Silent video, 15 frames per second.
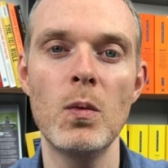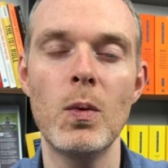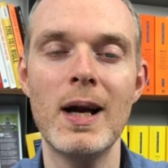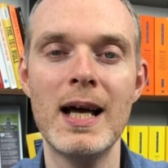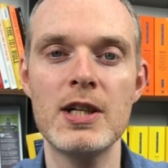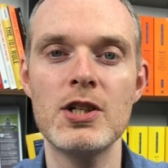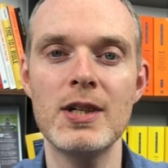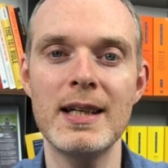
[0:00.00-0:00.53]

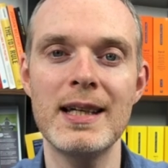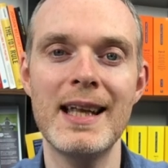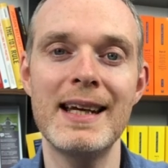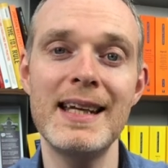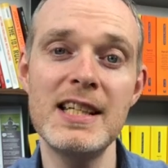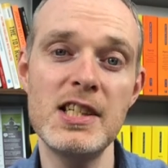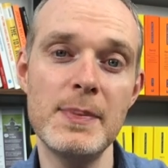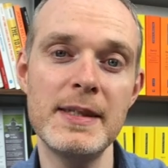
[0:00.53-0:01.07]
Well, actually,
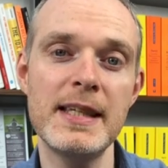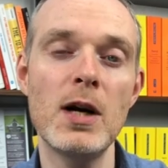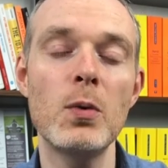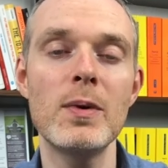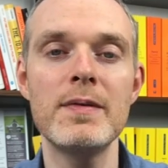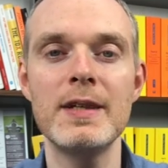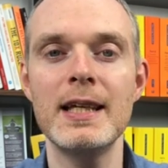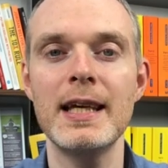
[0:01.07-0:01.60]
that needs to be
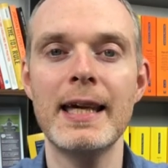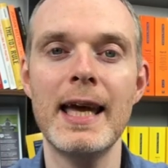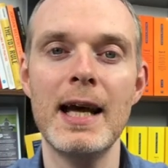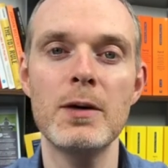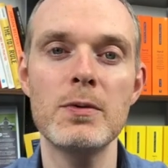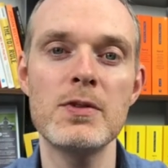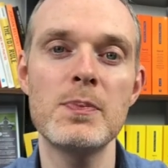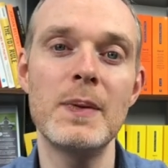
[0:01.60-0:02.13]
dealt with in the
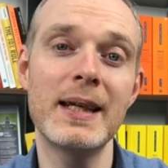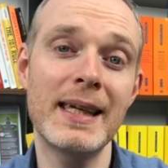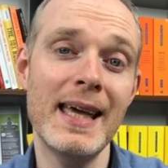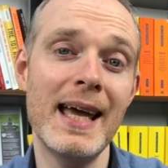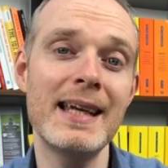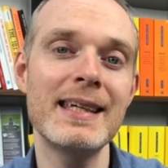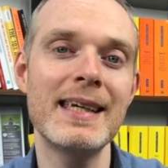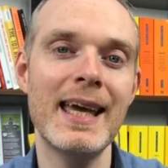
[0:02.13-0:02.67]
accounts, but
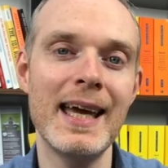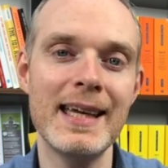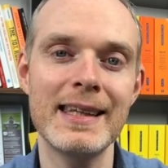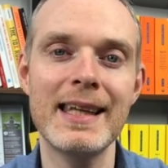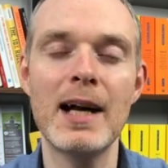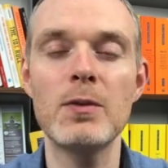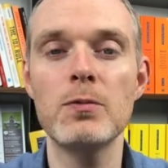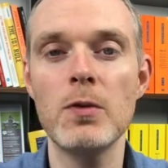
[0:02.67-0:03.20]
again,
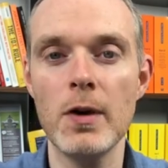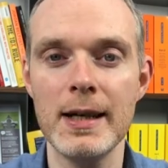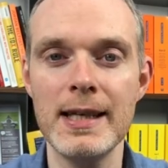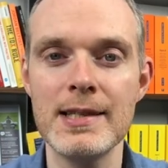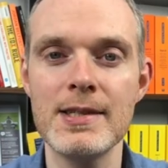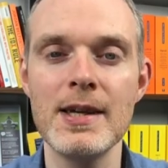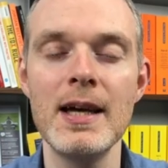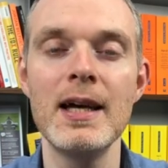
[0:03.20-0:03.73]
getting that
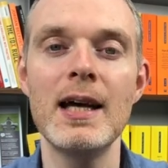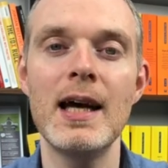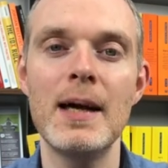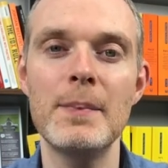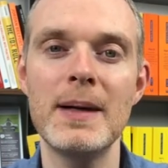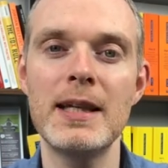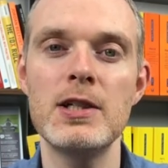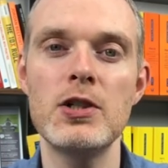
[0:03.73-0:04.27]
right
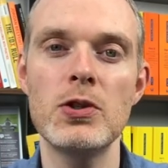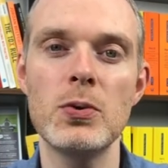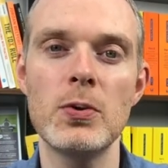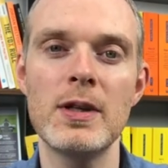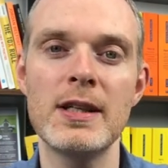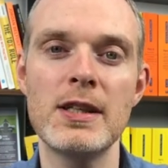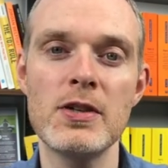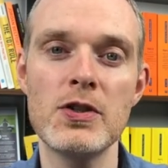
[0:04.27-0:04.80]
and making
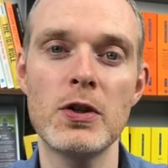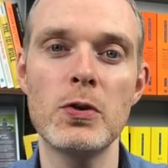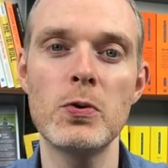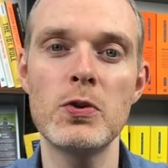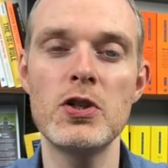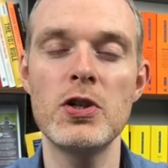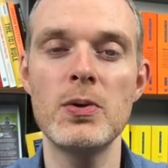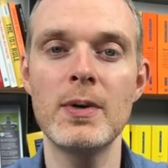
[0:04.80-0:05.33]
sure that it doesn't
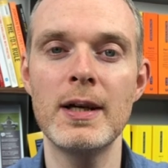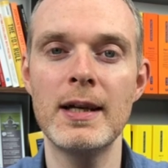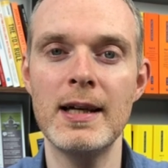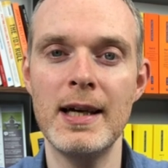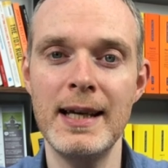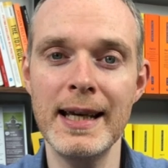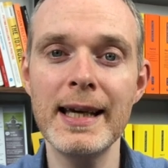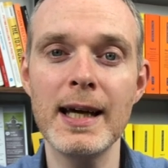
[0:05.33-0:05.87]
cause you
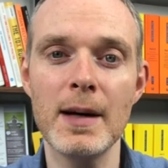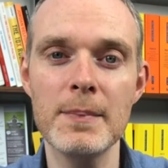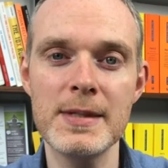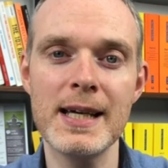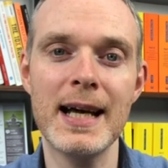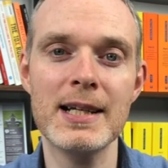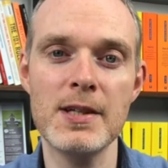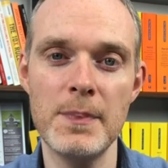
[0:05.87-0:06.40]
an income
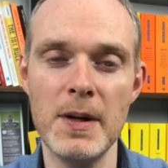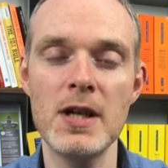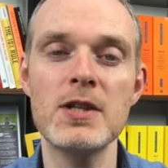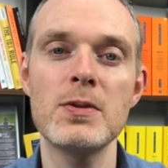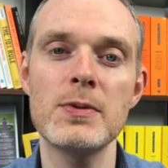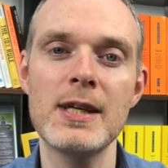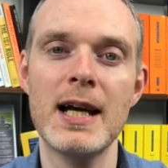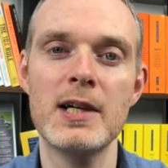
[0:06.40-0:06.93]
tax, a
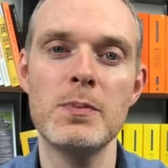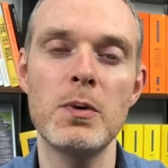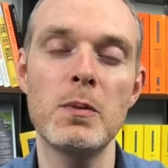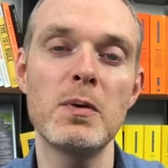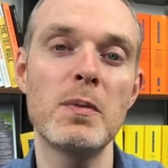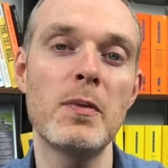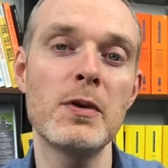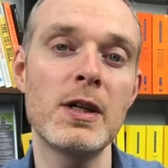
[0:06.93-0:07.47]
personal tax
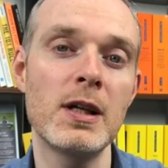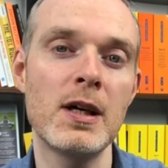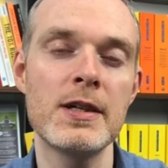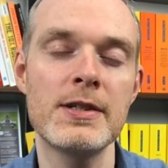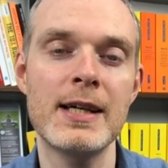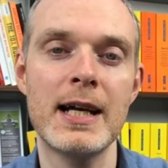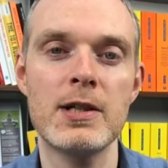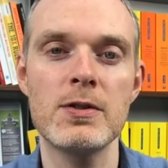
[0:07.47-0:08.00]
problem on your
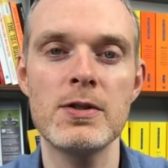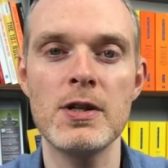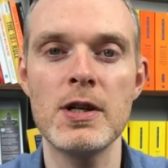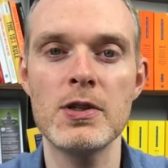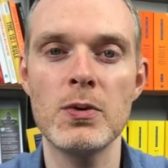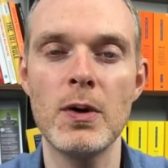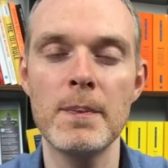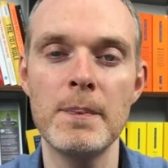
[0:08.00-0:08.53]
last tax
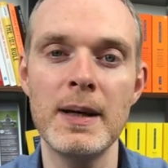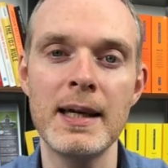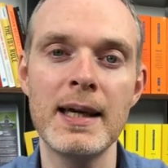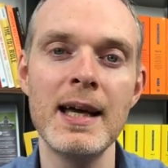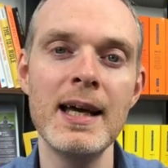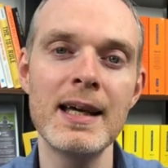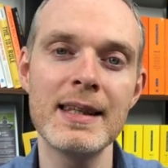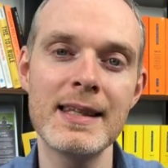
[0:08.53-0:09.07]
return is quite
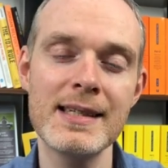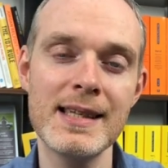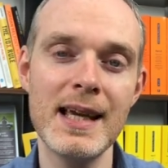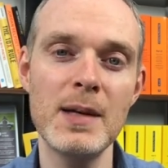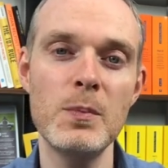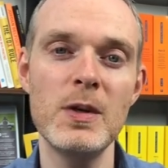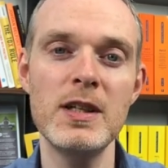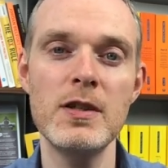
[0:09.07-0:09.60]
big. The
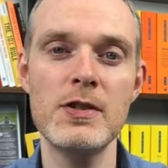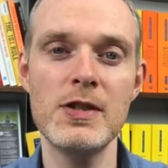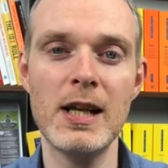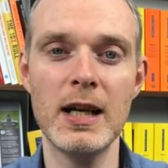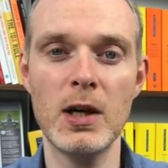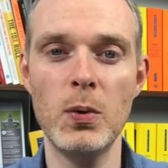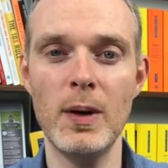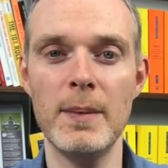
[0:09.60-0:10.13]
same when you
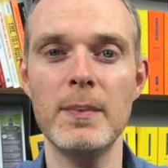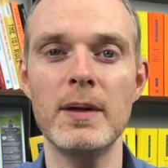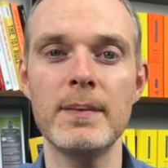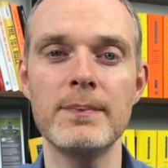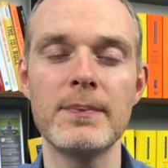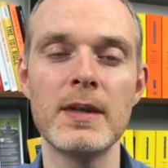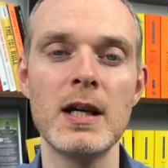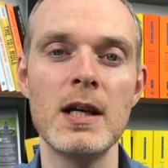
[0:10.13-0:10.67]
sell equipment.